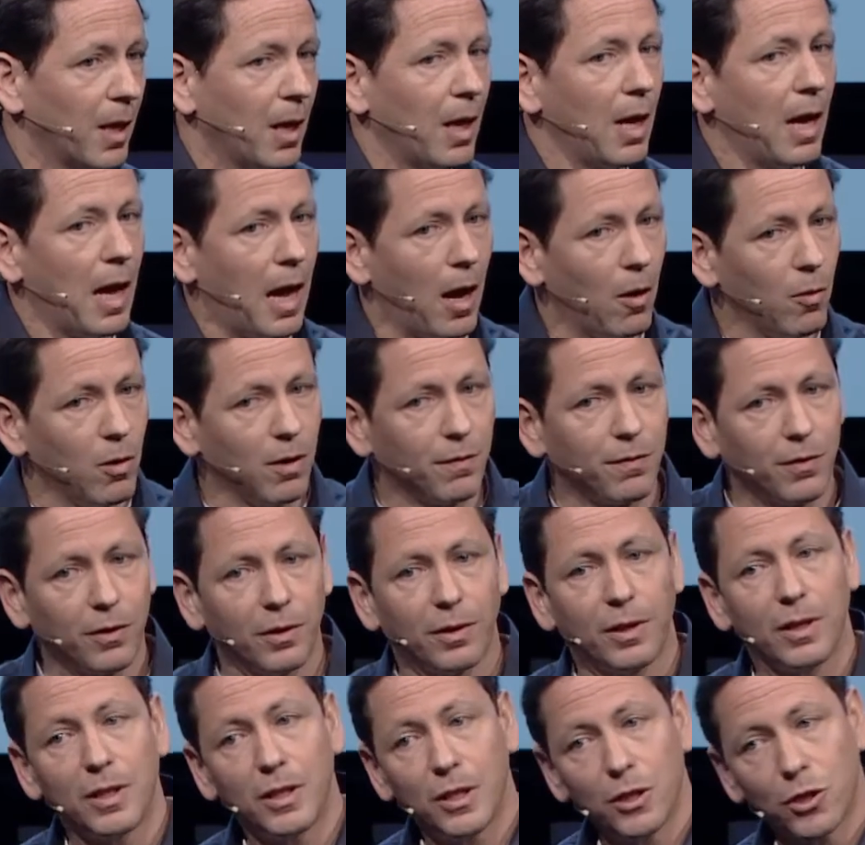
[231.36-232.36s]
However,
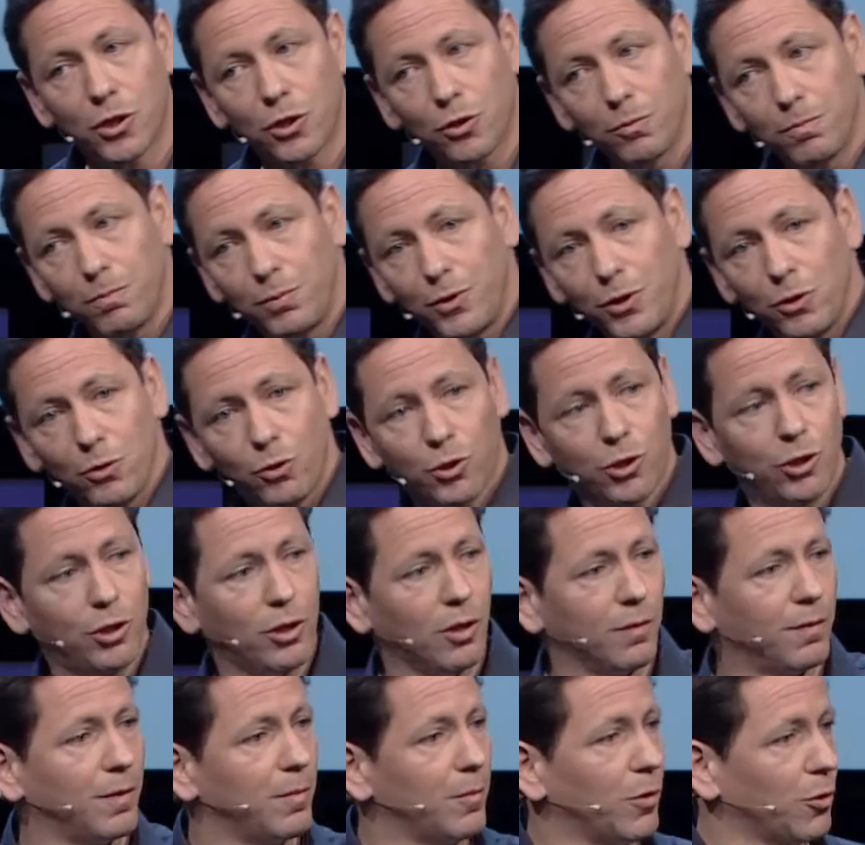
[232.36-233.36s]
the distribution
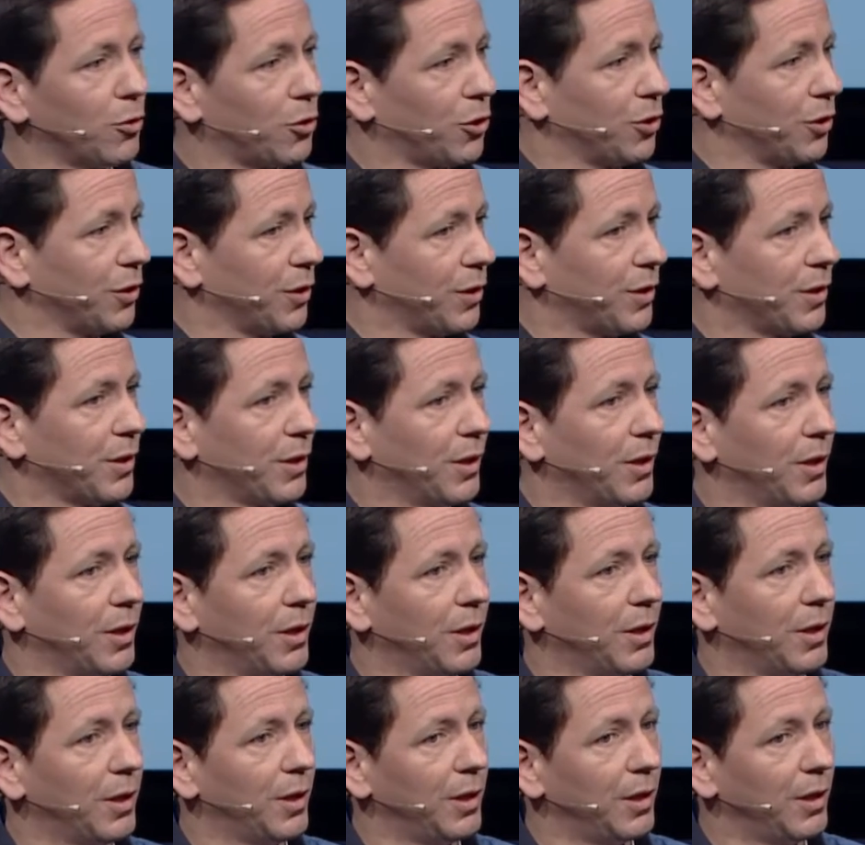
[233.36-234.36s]
of emotions
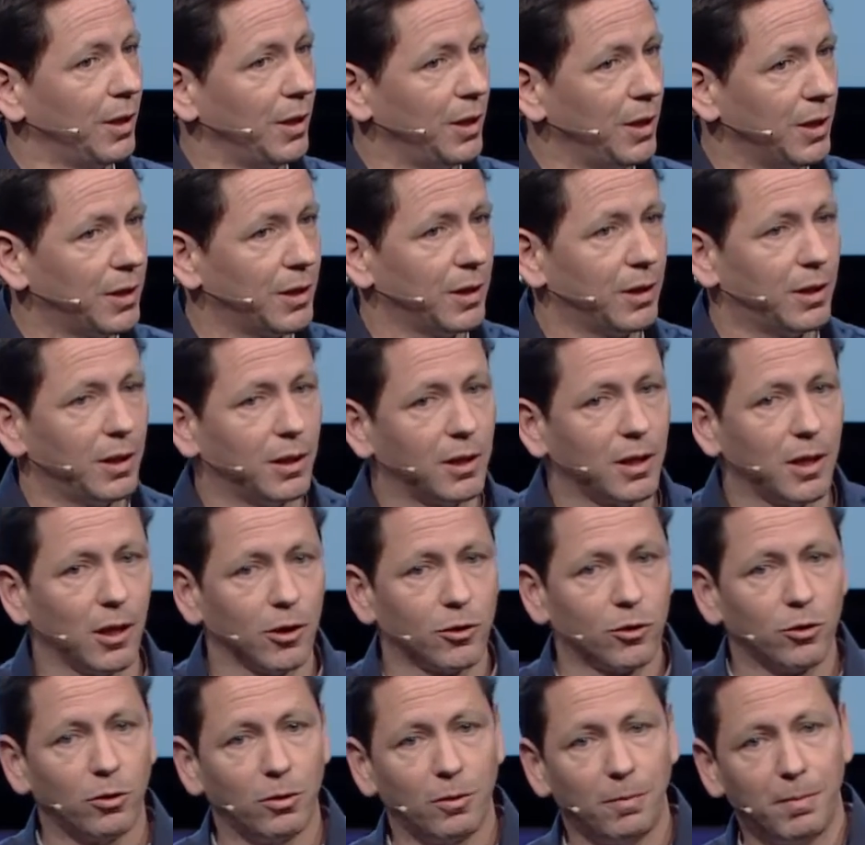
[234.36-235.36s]
is indeed
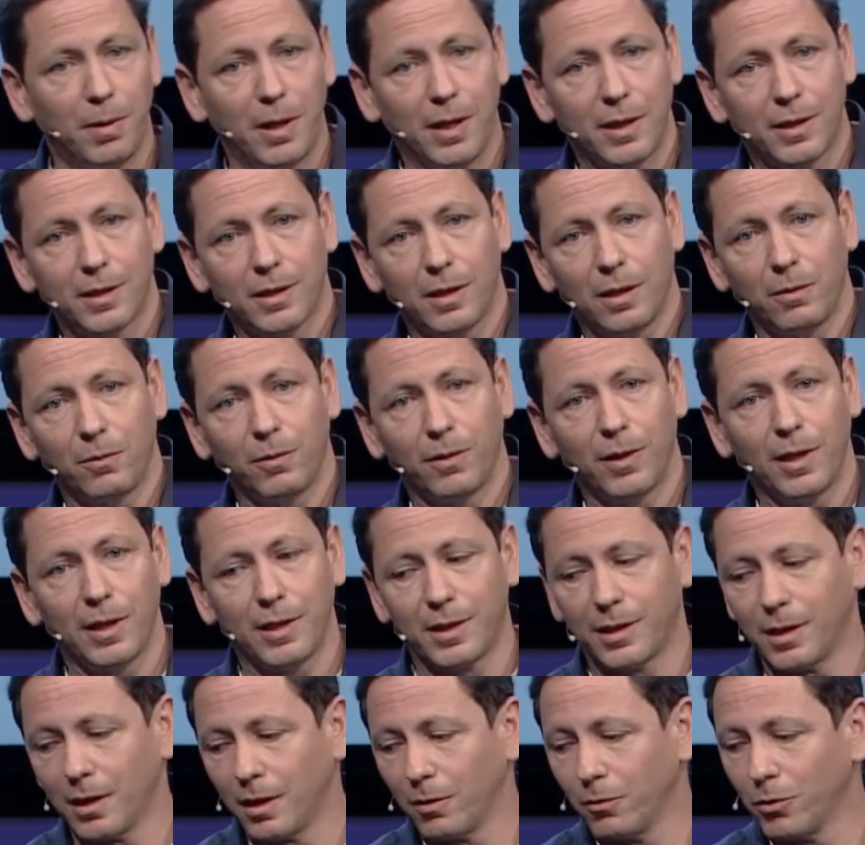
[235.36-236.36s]
culturally based. And with that
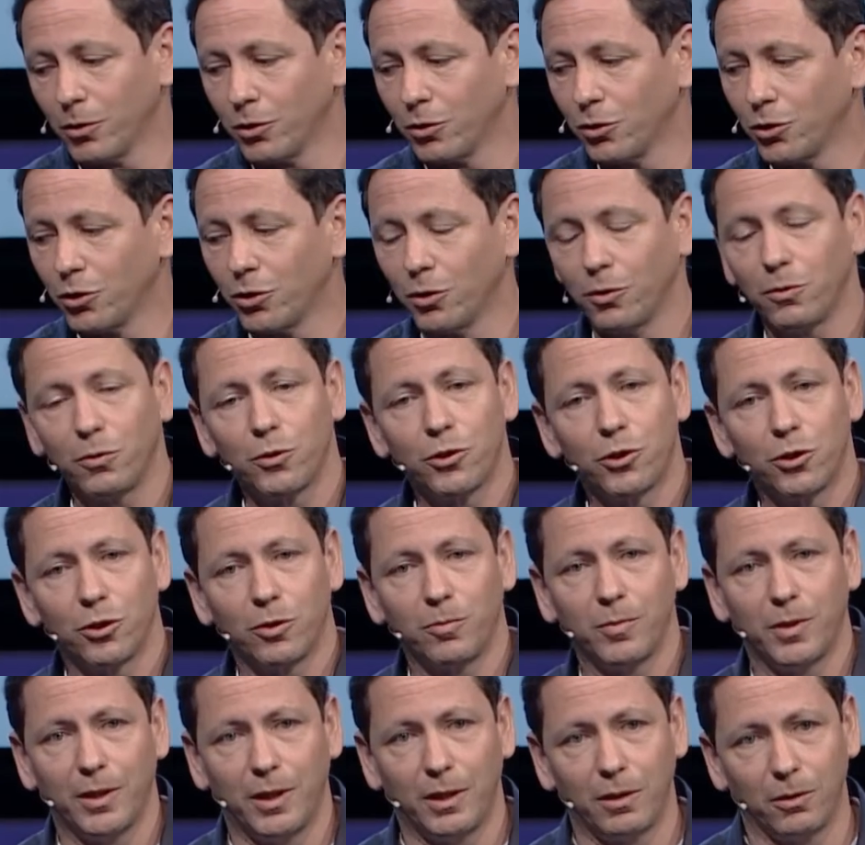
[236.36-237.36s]
said, I want to show you
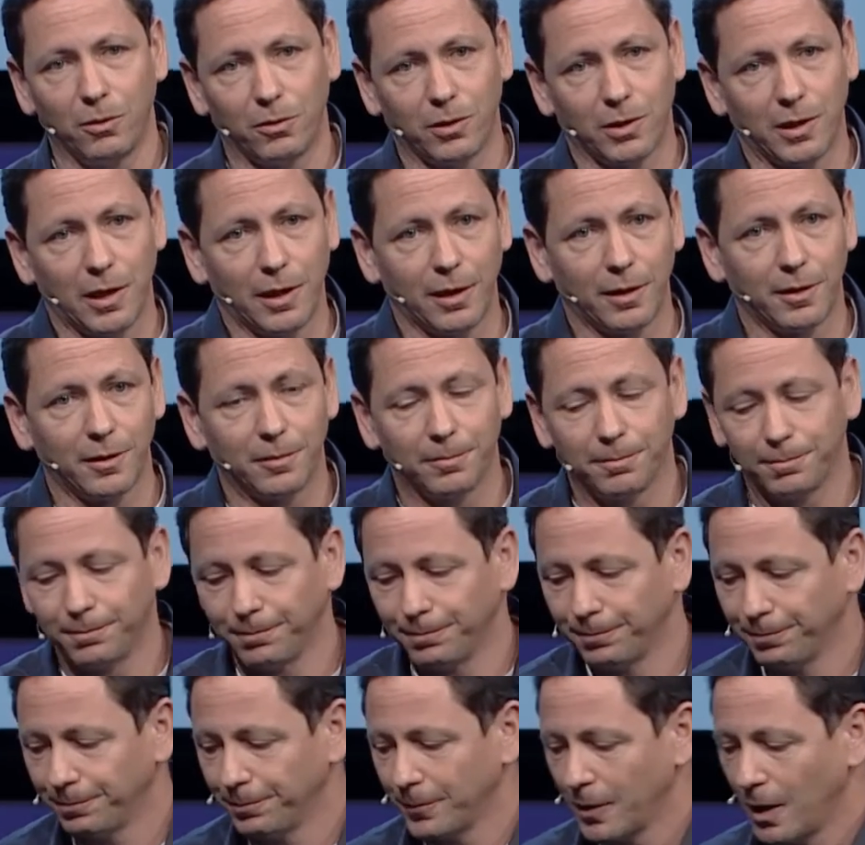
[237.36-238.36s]
Germany looks like.
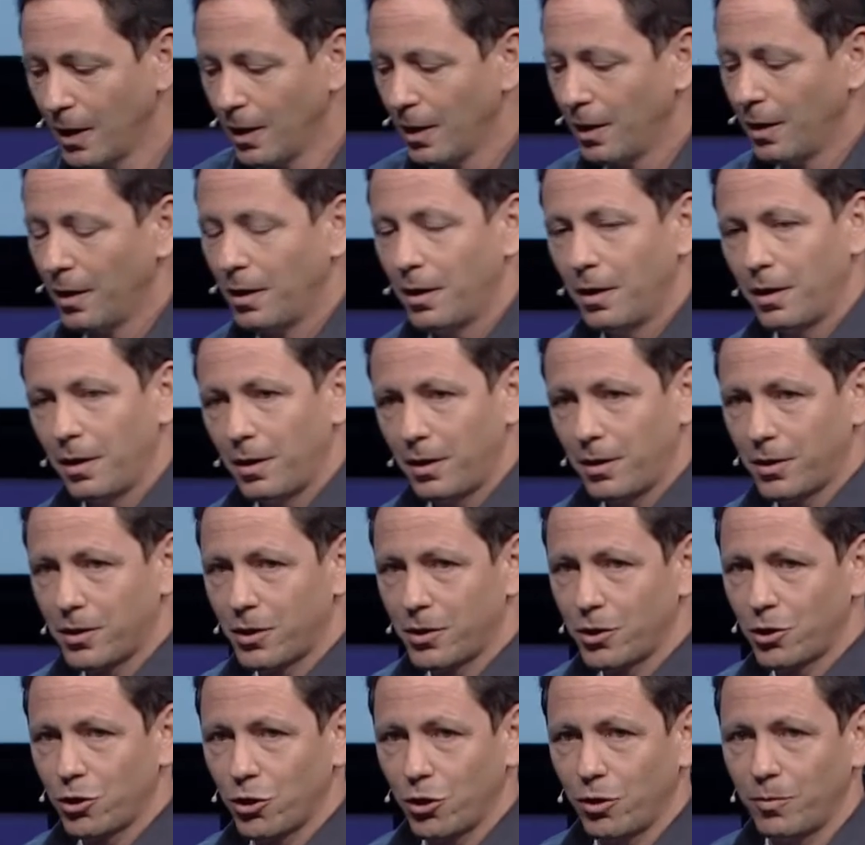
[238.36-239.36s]
This is
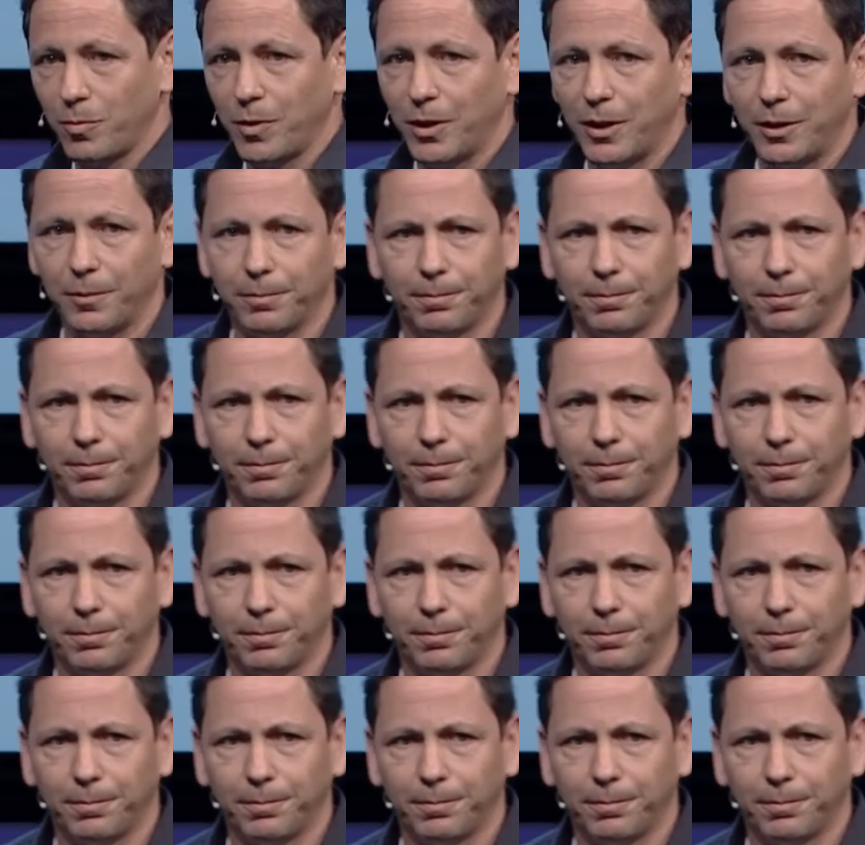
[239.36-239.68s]
Germany.